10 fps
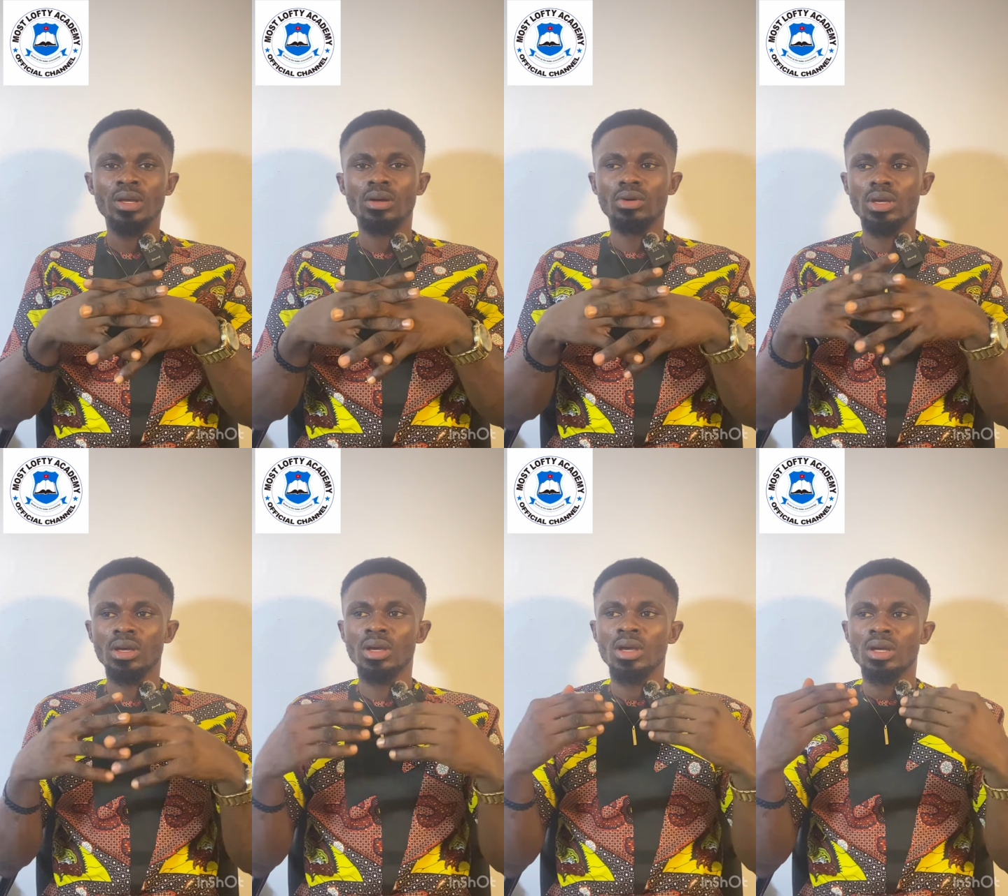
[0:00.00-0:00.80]

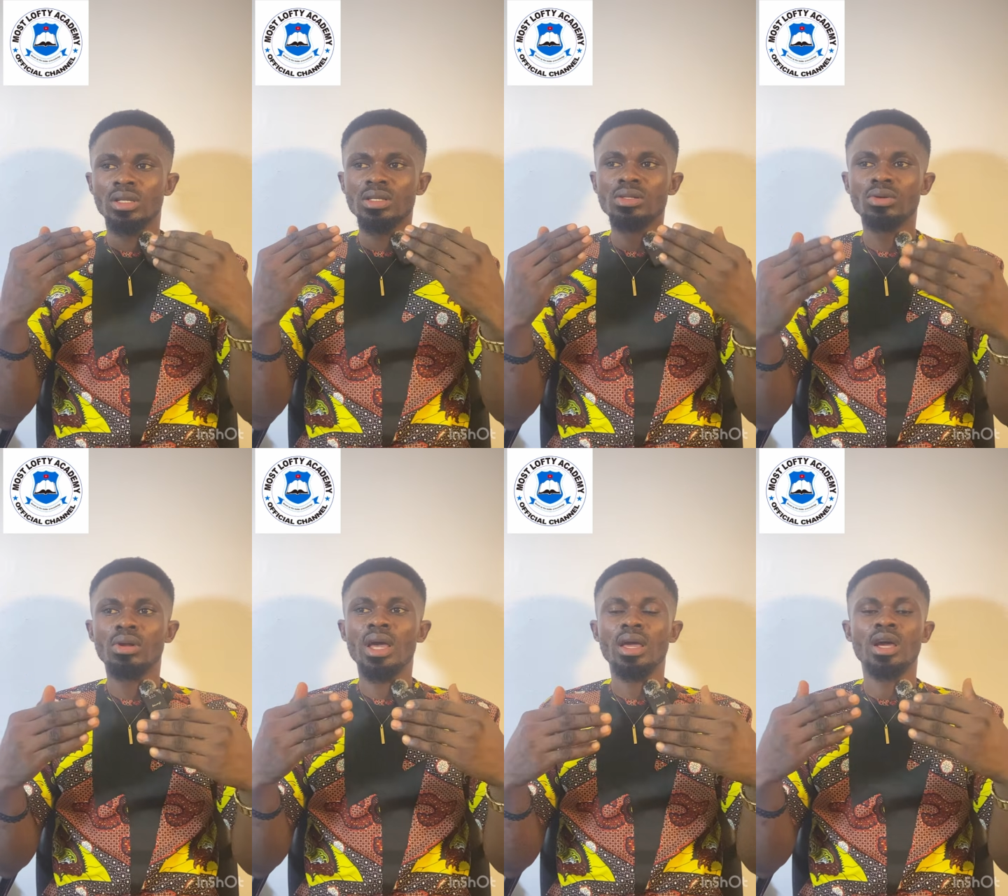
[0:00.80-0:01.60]
Okay, this
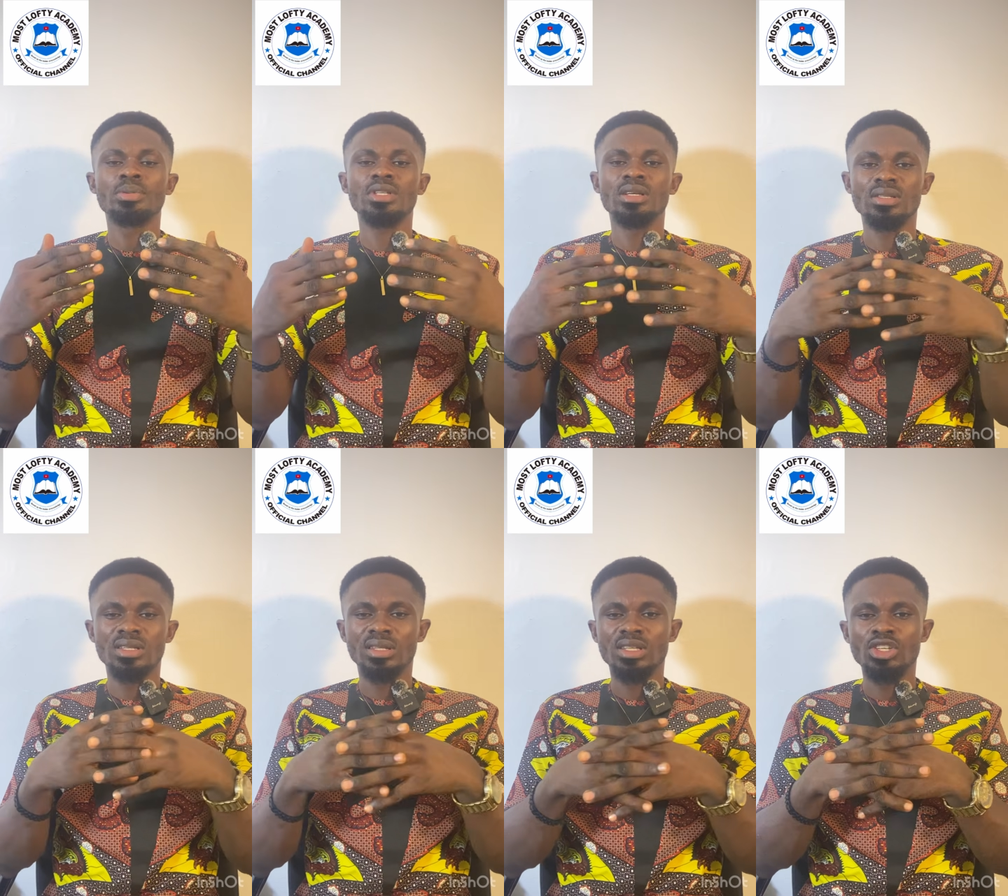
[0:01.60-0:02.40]
nucleoli helps in
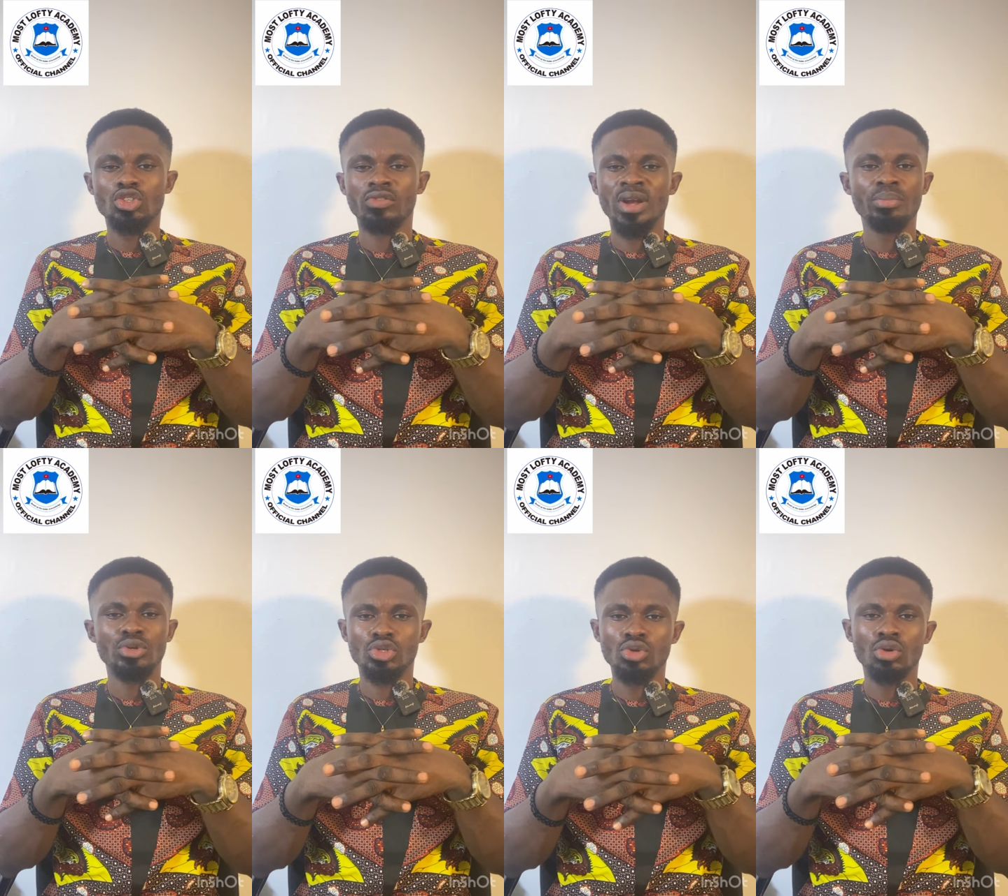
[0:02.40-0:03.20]
synthesis of
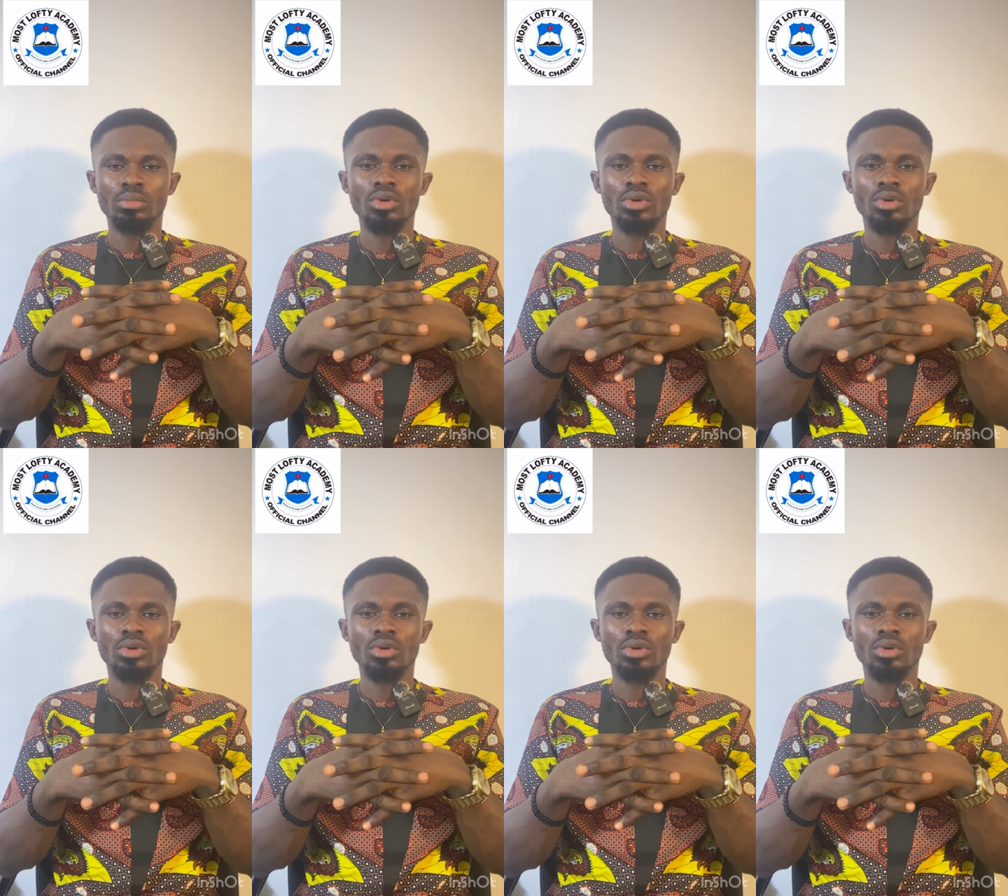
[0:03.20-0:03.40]
ribosome.